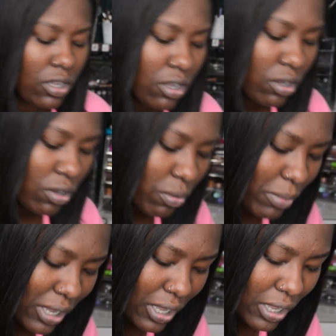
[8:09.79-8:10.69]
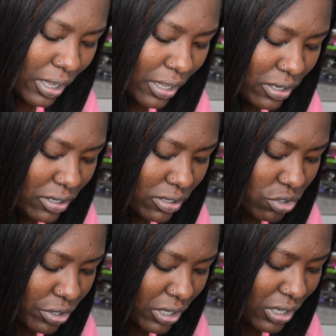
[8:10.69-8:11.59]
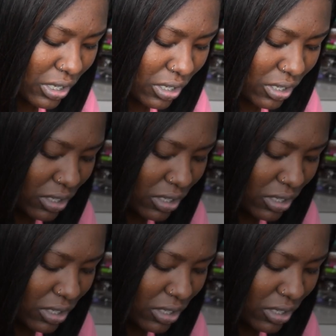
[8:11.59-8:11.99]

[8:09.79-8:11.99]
Oh my God, Trinity.